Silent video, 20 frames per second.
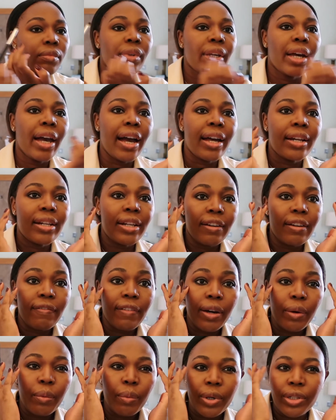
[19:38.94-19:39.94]
And if
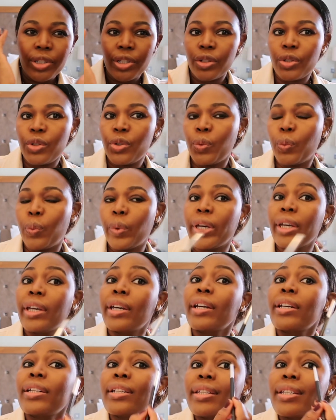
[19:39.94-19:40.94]
I wanted to wing
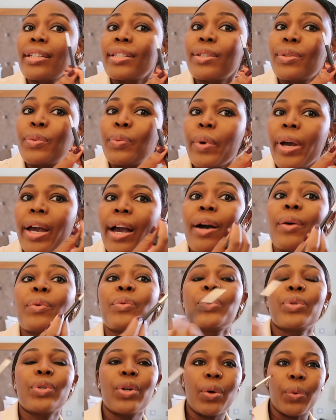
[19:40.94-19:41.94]
it, this is where I
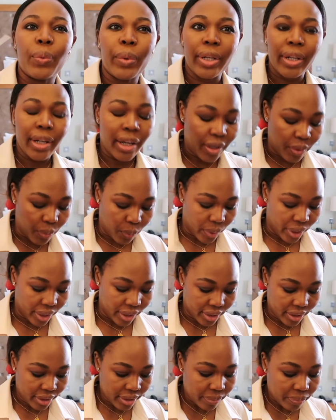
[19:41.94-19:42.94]
would go in and wing
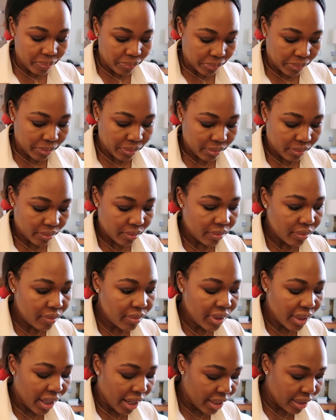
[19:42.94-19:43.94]
it.
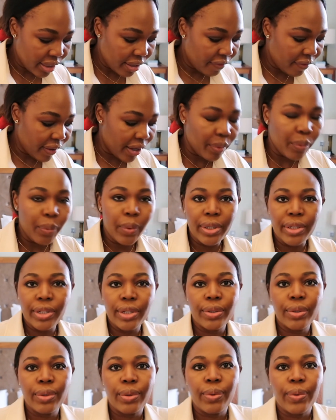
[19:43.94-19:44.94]
And if I
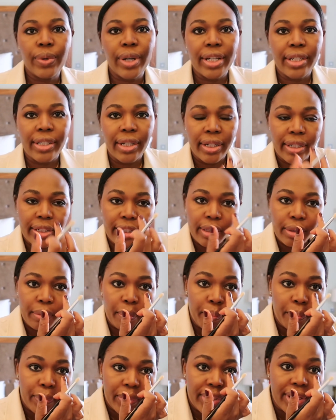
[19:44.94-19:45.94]
wanted to create a little
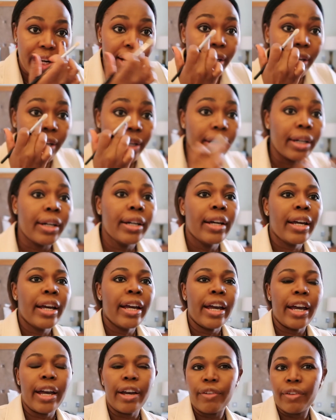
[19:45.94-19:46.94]
darker
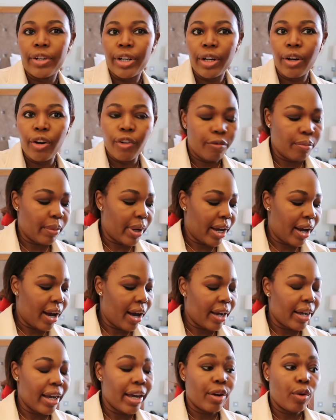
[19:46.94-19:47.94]
area of my
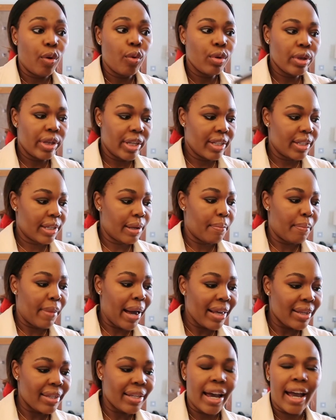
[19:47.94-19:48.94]
eye, and all these are
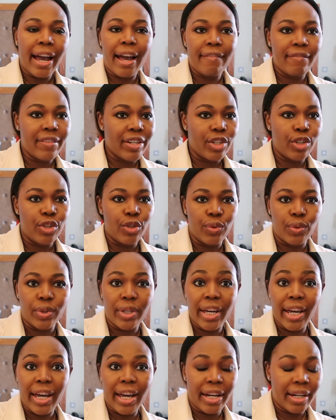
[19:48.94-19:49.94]
mattes, I haven't used
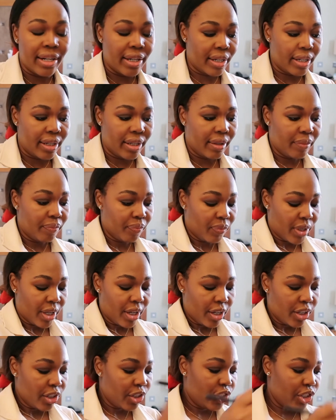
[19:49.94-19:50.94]
any
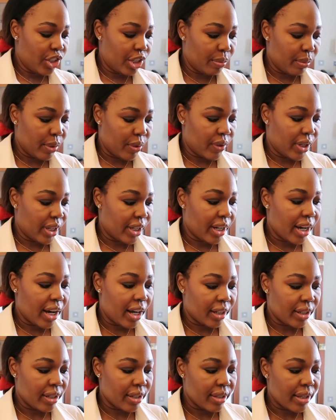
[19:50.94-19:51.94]
shimmering
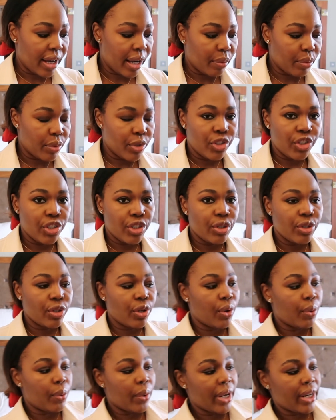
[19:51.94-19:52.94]
colors, I would just
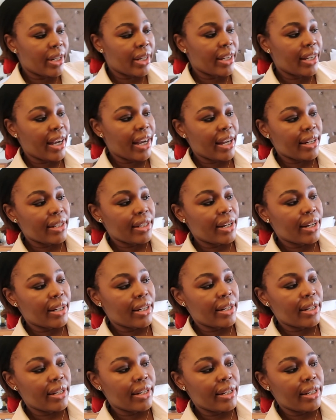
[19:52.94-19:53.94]
go and get a
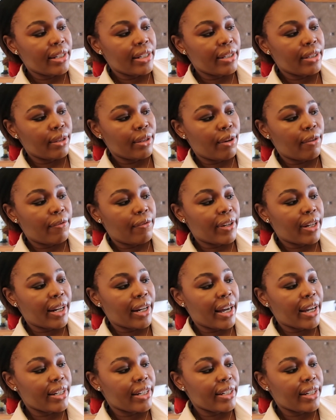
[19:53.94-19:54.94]
little of a
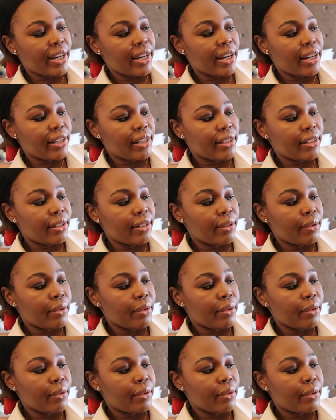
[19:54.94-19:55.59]
light color,